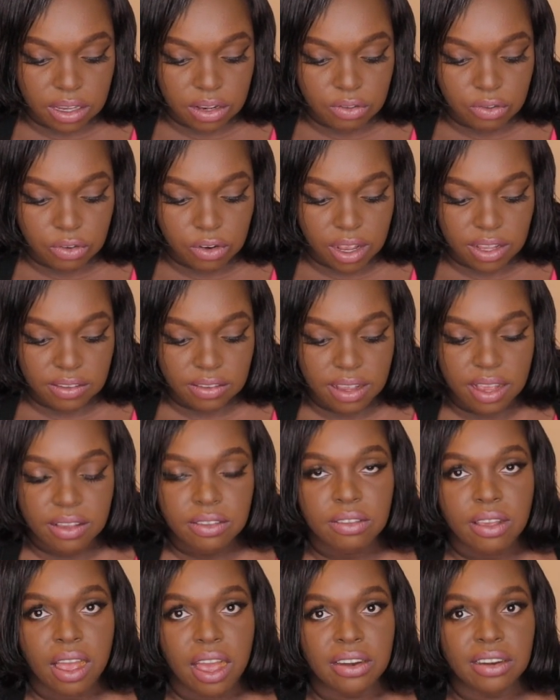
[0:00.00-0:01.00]

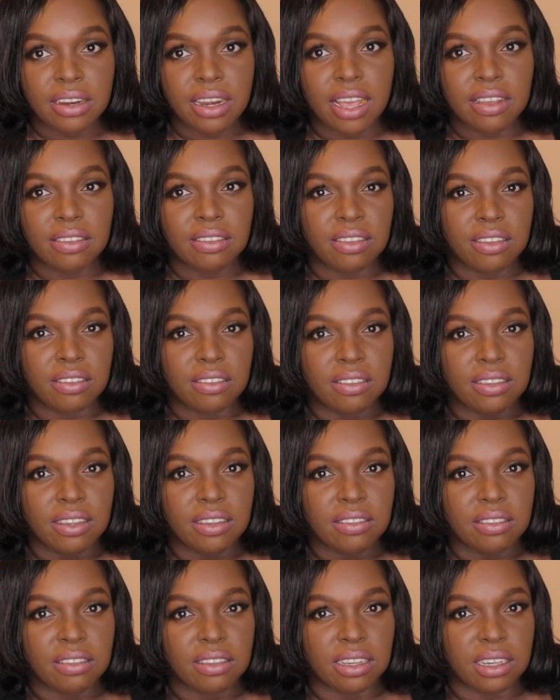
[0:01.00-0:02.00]
influencers are
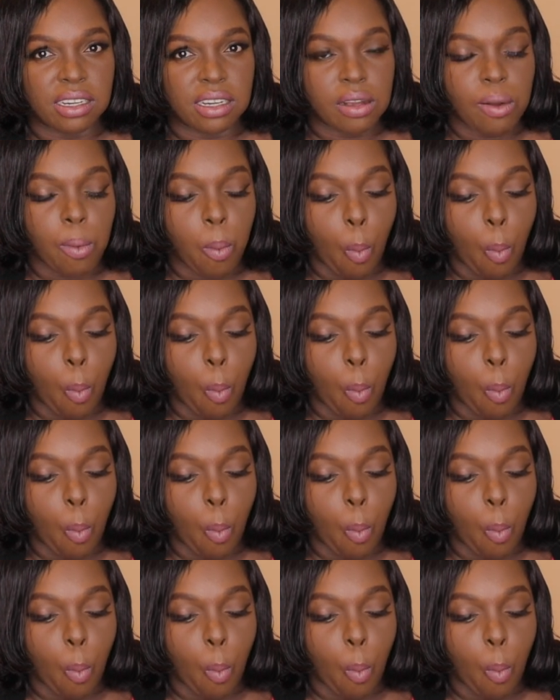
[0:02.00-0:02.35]
narcissistic.